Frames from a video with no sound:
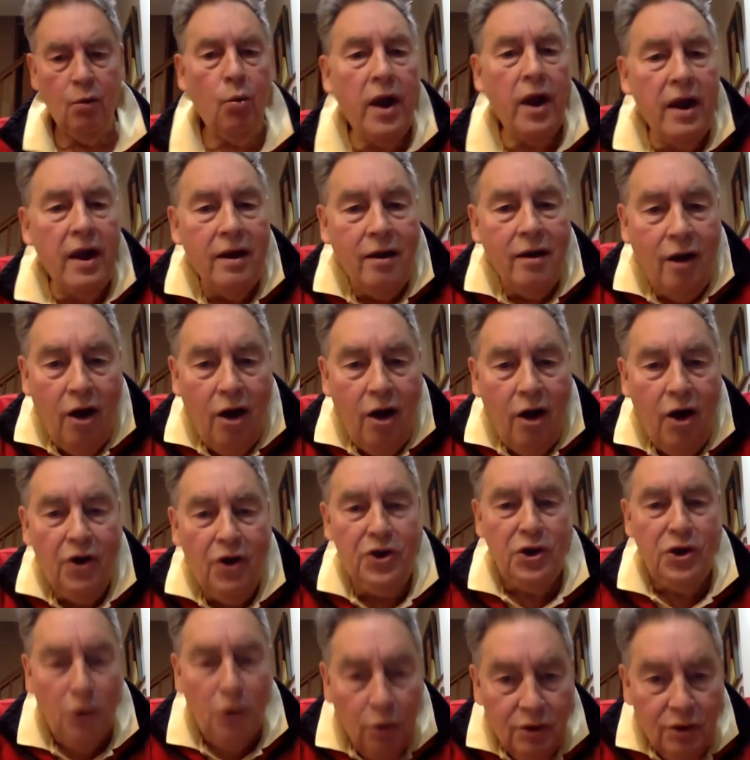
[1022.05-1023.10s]
Where are
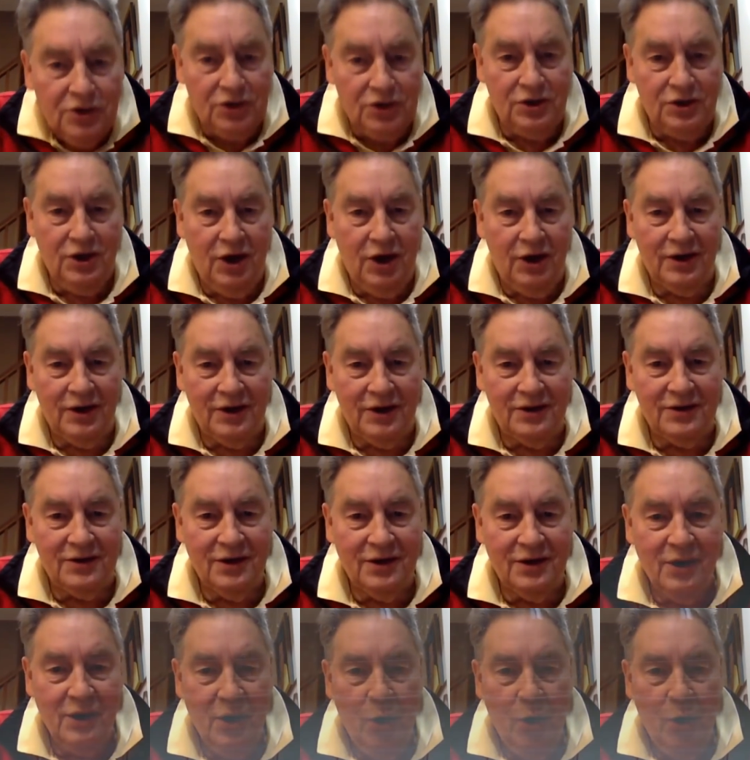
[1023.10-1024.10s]
your studies?